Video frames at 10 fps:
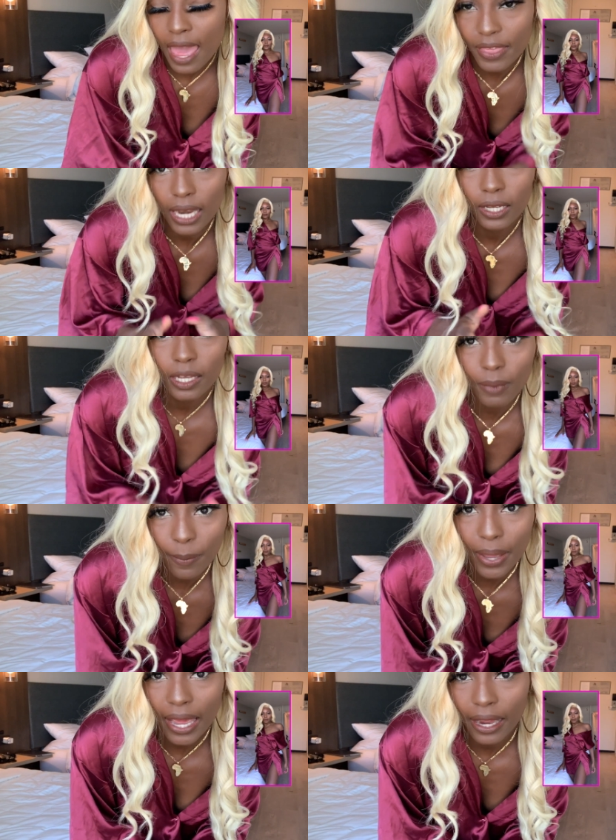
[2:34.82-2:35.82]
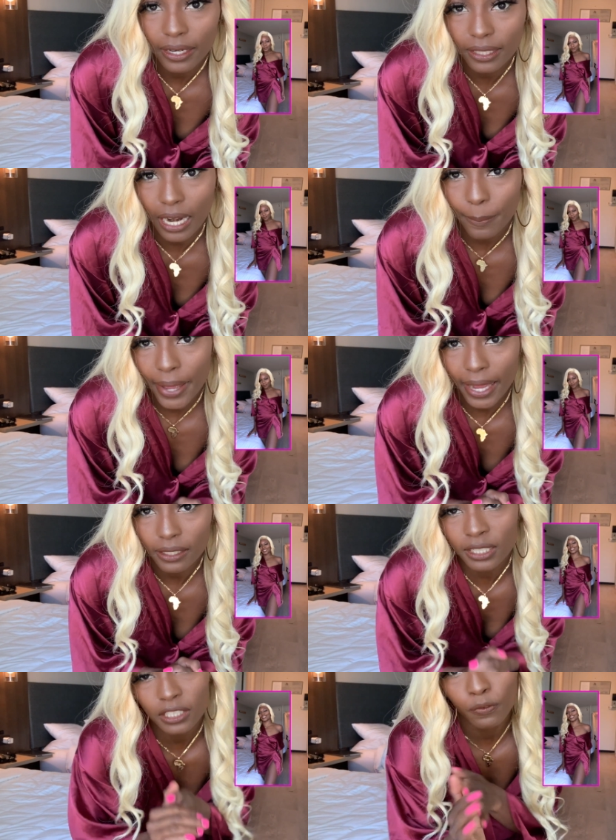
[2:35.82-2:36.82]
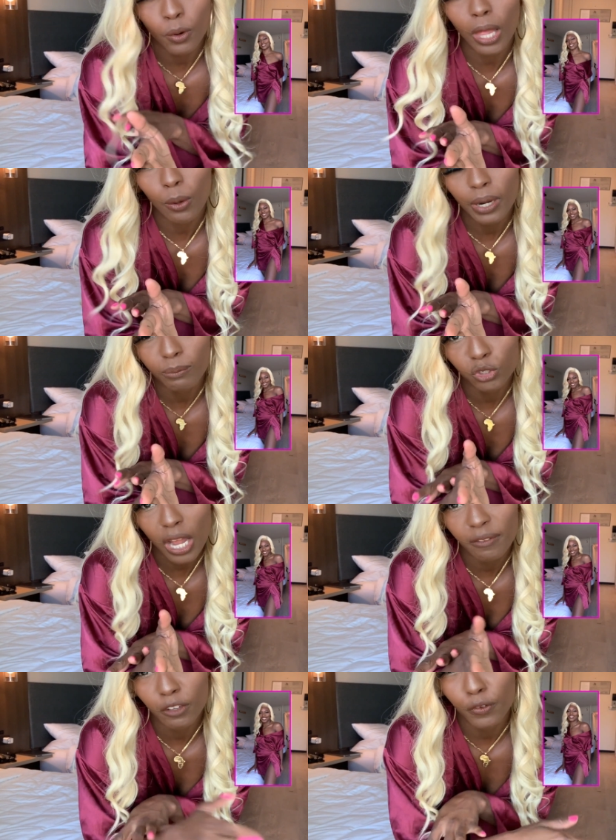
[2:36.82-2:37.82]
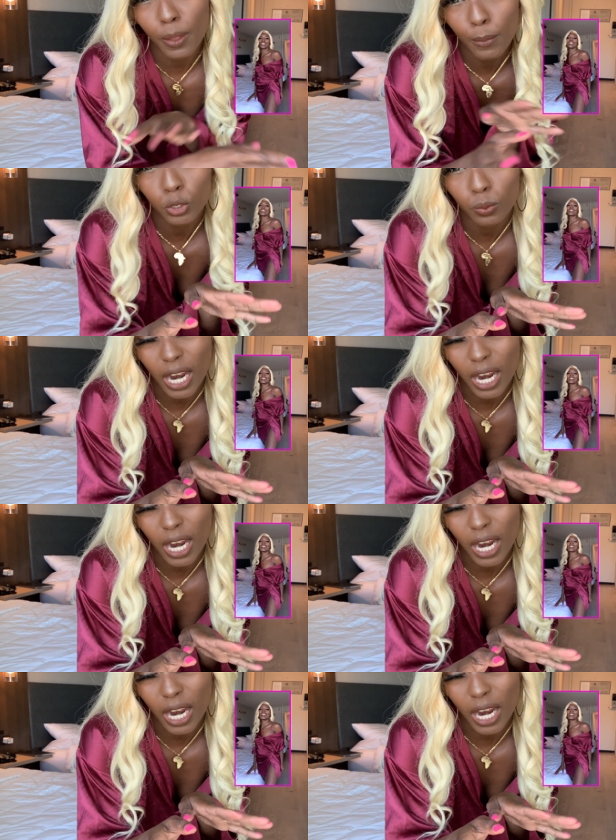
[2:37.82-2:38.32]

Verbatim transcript: And I look at my bag that I packed. This is for like when I'm traveling for the most